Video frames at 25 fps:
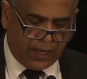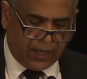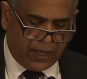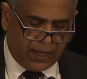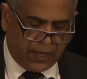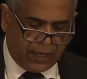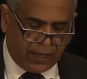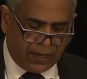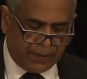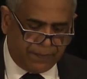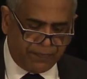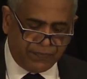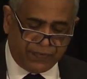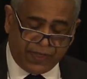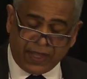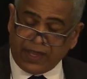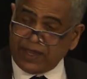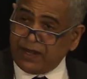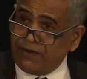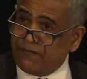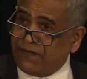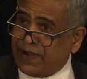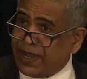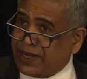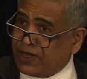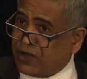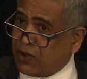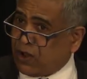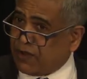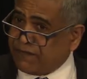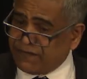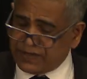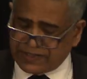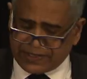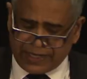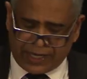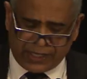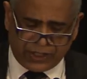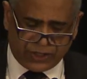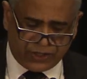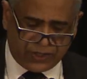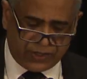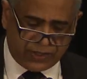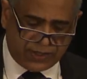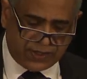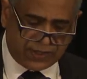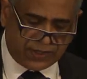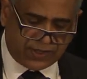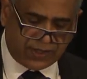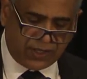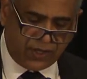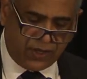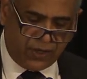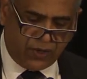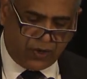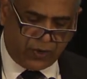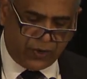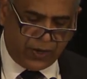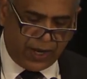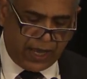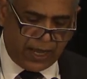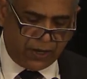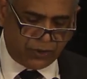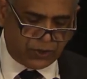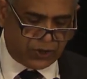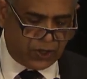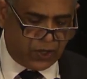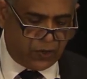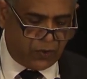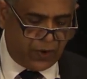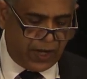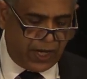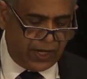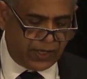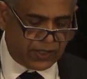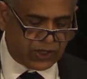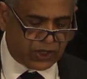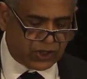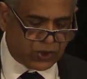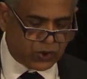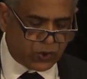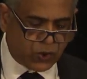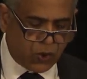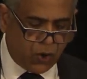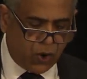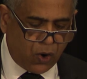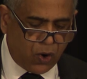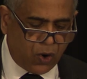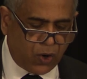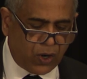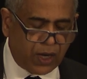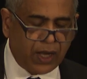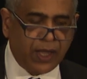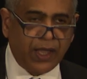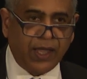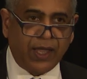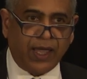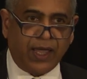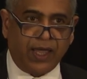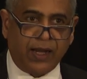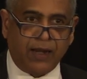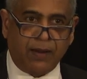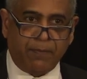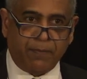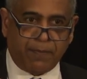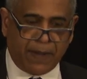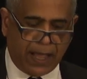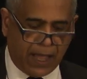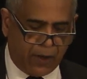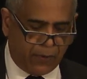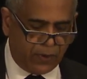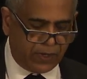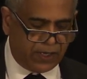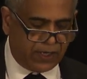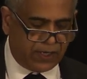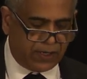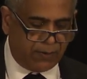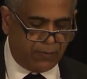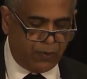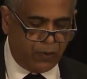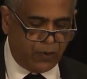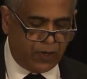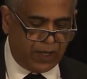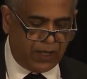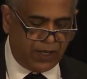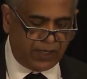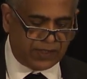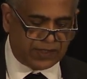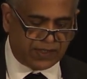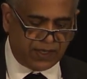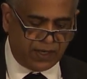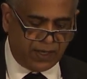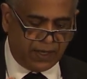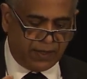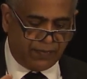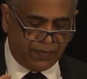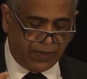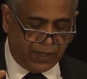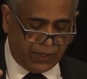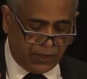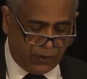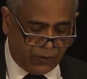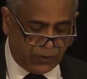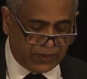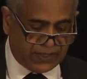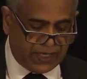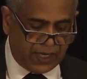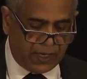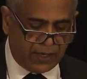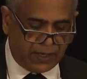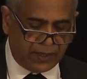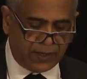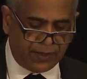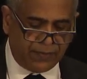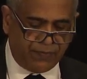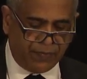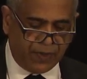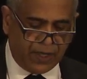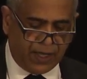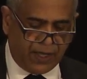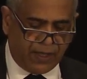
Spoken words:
They invite conversations on how to create a strong and empowered communities in New Zealand